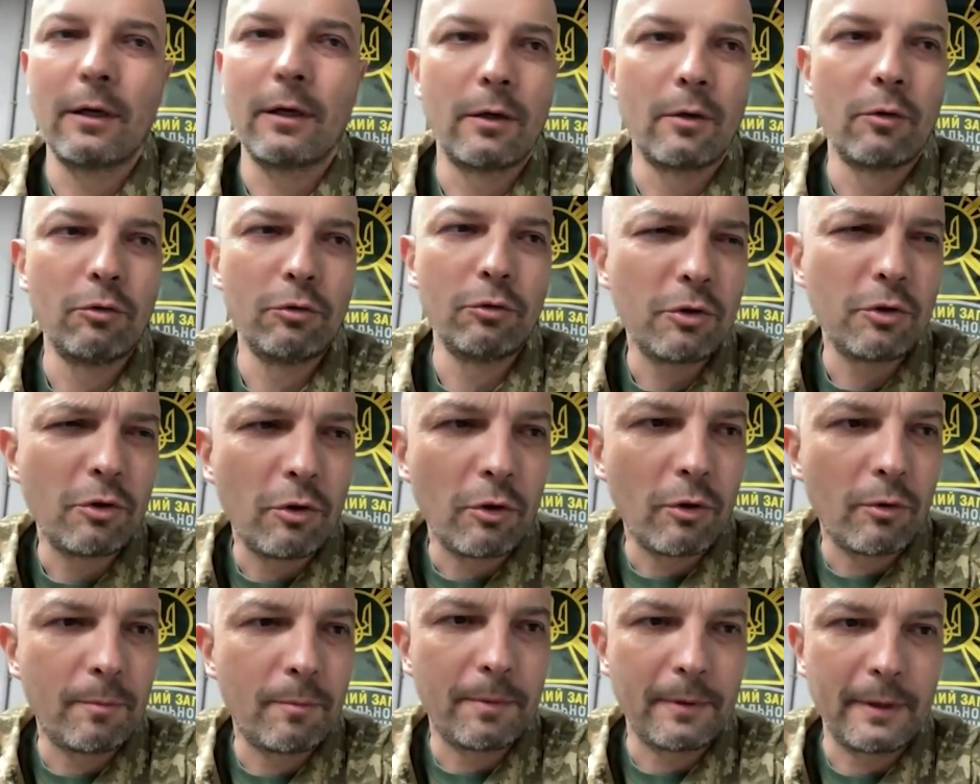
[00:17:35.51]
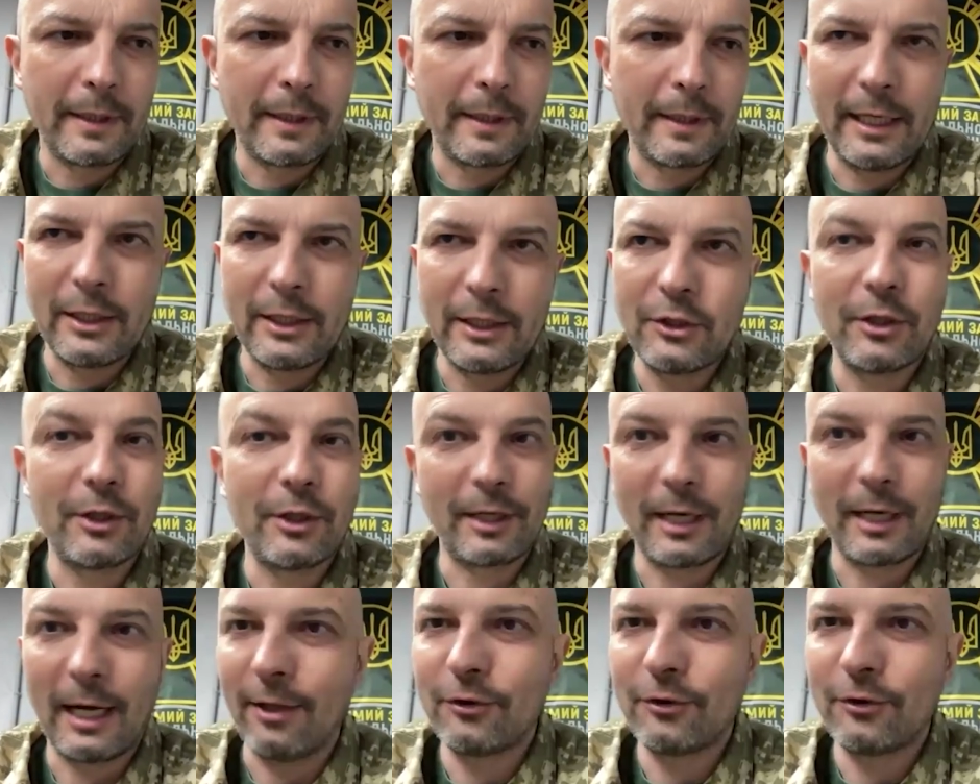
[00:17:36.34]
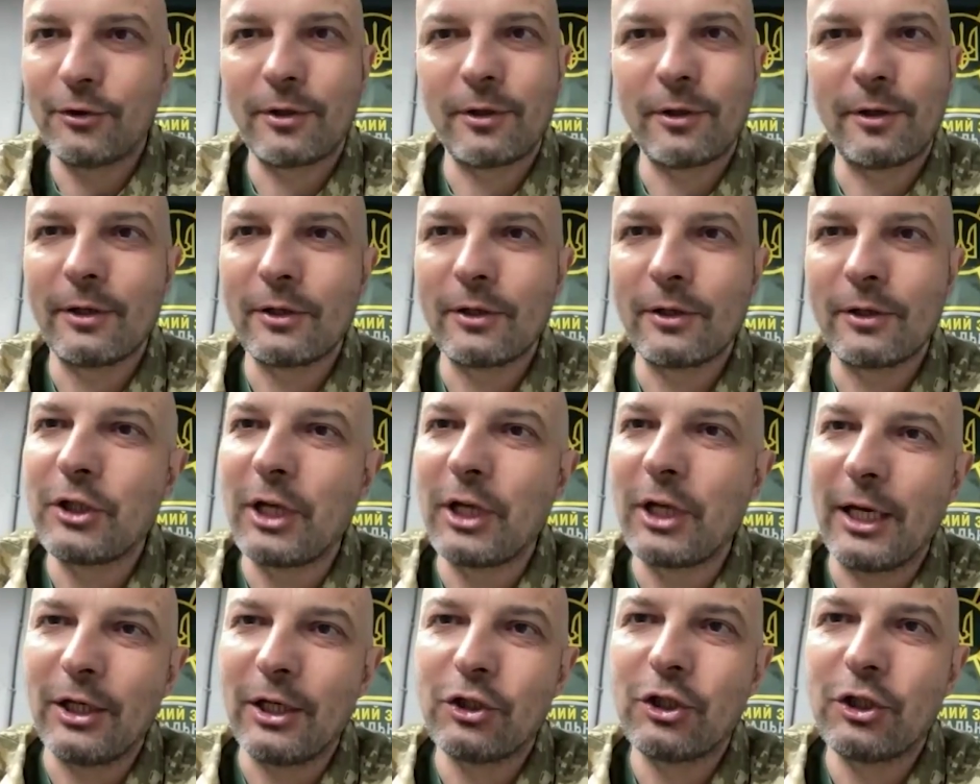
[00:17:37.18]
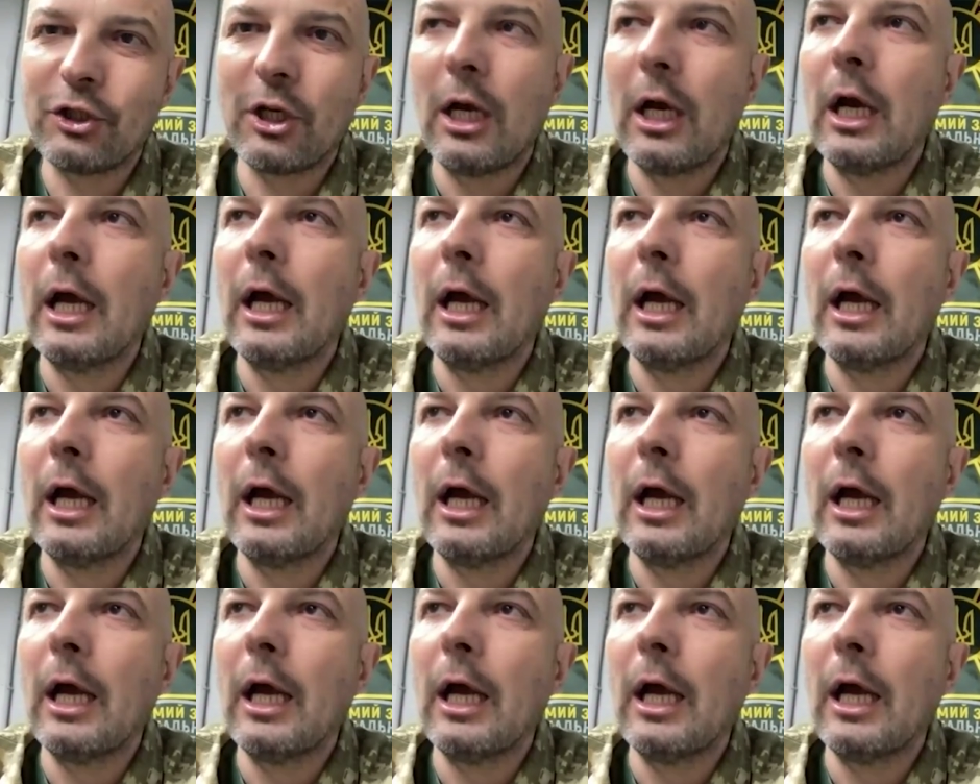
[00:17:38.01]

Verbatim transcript: good cooperation, cultural exchange.